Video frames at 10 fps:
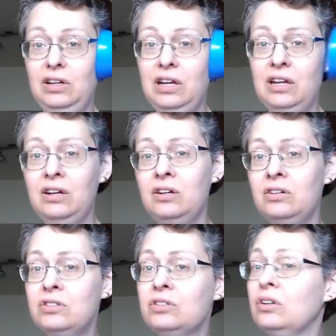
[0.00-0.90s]

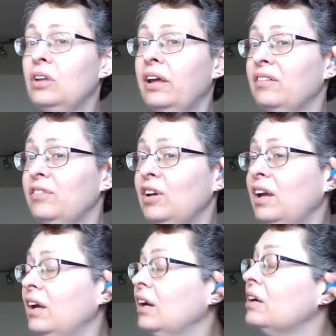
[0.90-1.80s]
ears, or like if you
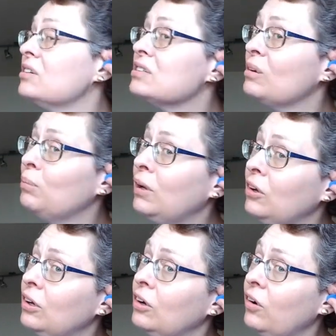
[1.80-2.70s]
can't hear somebody,
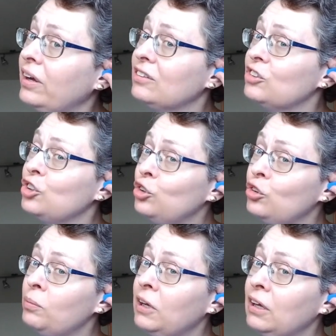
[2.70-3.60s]
you can go,
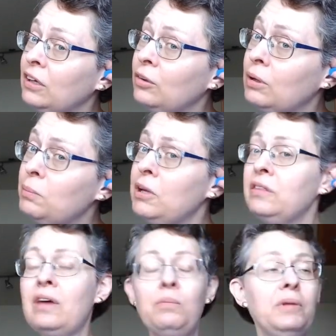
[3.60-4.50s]
"Excuse me, can you
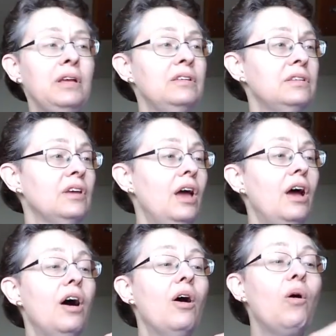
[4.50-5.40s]
repeat that, please?"
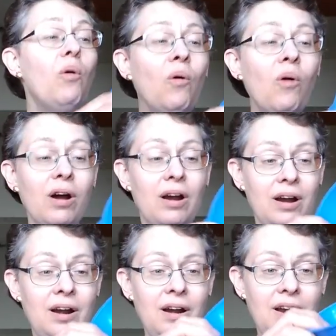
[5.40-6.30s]

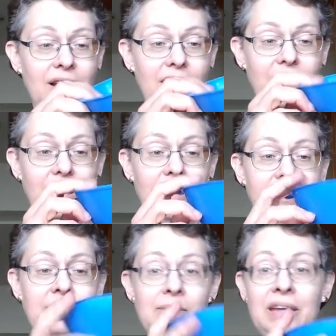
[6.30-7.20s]
Or
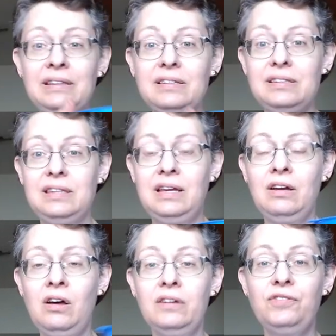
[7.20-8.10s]
they make this
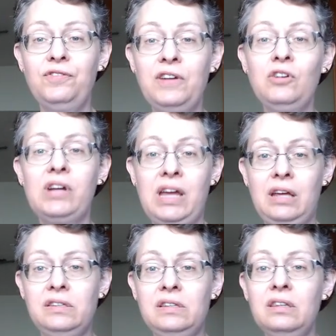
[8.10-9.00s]
thing called funnel
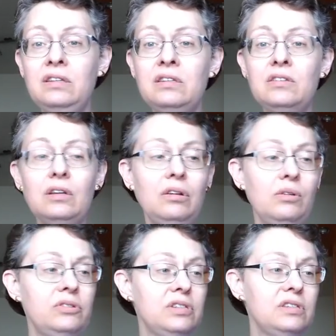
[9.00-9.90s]
cakes. Now, this is the
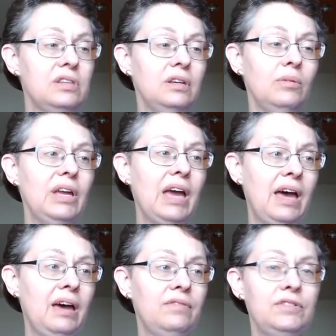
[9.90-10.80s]
closest thing we
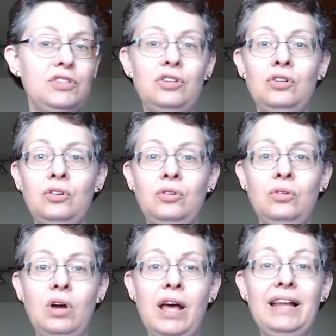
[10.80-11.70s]
have
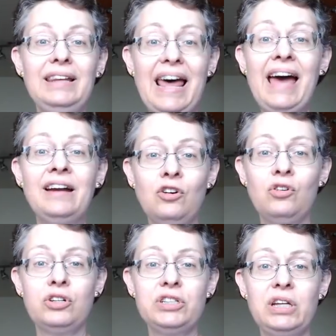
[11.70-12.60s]
to
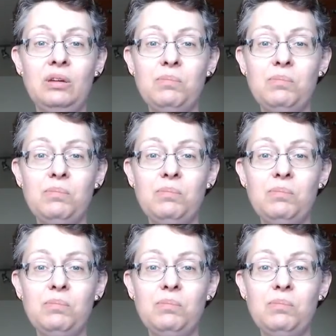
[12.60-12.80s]
langosh in